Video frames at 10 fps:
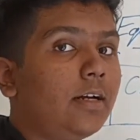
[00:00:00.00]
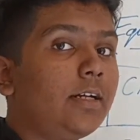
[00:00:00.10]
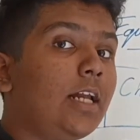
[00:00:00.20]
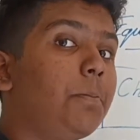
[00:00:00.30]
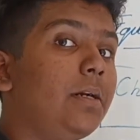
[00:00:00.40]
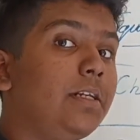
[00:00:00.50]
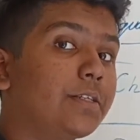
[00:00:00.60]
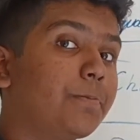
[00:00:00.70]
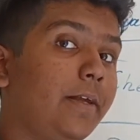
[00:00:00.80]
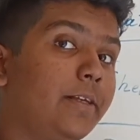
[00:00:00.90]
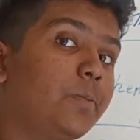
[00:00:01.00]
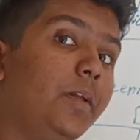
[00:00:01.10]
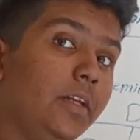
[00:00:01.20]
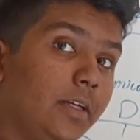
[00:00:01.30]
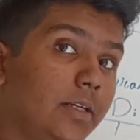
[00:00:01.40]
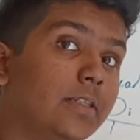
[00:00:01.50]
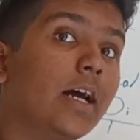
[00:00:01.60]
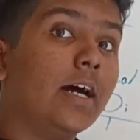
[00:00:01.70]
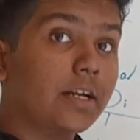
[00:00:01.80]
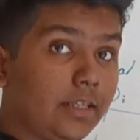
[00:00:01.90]
Double displacement is
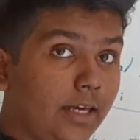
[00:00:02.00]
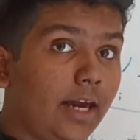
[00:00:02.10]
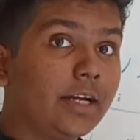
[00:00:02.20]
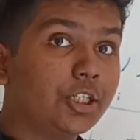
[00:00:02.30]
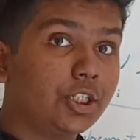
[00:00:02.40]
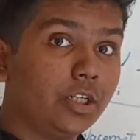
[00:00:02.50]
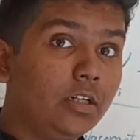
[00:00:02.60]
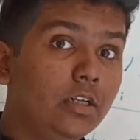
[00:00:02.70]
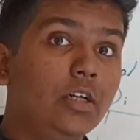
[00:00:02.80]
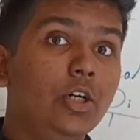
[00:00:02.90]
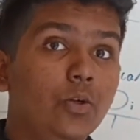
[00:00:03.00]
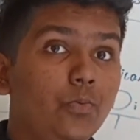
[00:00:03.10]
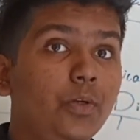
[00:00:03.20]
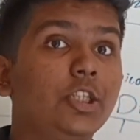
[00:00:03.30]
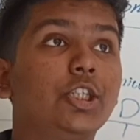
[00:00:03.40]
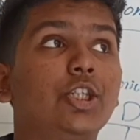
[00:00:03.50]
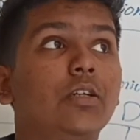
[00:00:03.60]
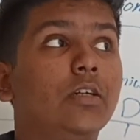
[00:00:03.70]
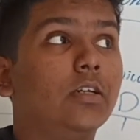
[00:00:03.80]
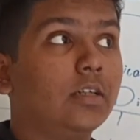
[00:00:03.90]
a reaction which
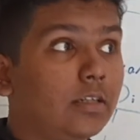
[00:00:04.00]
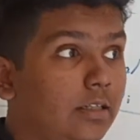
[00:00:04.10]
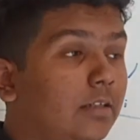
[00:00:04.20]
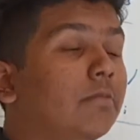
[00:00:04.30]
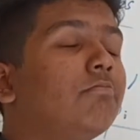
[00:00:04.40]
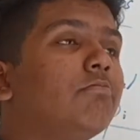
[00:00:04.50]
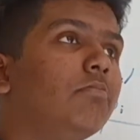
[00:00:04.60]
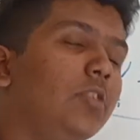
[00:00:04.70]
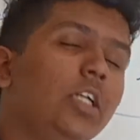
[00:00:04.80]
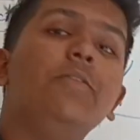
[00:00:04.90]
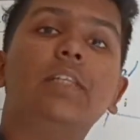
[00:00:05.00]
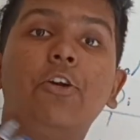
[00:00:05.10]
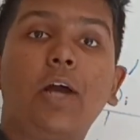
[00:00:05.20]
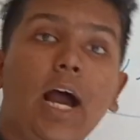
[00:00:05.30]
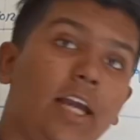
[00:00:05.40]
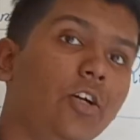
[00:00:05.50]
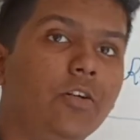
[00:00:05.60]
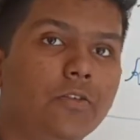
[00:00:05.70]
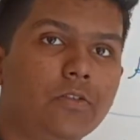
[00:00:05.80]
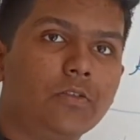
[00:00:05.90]
gives out
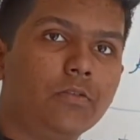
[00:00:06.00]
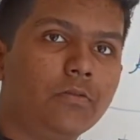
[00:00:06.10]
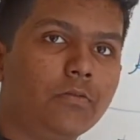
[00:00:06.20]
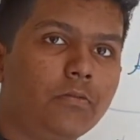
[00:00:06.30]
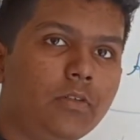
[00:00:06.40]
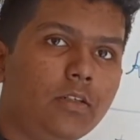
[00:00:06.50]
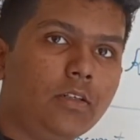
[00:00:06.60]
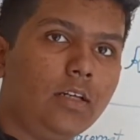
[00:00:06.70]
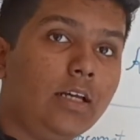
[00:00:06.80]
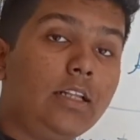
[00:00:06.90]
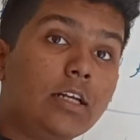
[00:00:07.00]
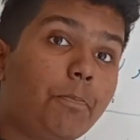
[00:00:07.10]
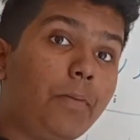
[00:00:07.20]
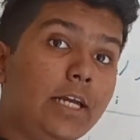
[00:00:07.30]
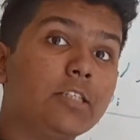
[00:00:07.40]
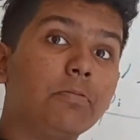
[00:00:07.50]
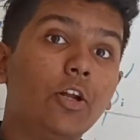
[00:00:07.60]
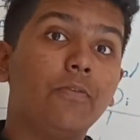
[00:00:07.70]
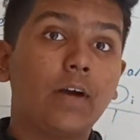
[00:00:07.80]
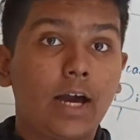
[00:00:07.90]
ions. The replacement
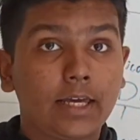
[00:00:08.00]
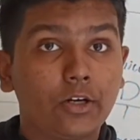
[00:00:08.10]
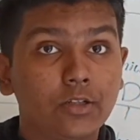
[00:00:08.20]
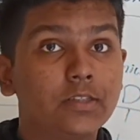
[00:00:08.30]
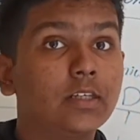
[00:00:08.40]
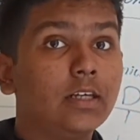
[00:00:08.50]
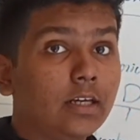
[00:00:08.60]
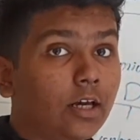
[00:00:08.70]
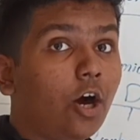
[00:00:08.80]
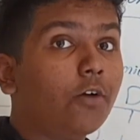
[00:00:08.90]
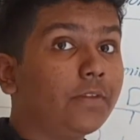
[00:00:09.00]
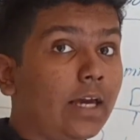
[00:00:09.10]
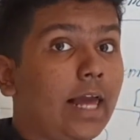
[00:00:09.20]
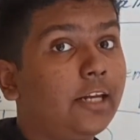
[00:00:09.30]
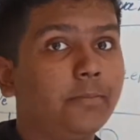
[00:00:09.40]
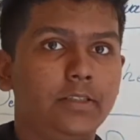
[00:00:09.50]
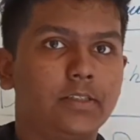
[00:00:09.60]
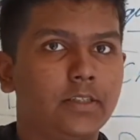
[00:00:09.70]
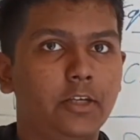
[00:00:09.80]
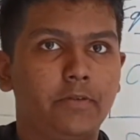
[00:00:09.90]
of ions of the
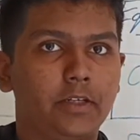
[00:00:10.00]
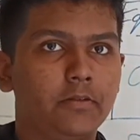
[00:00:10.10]
elements given.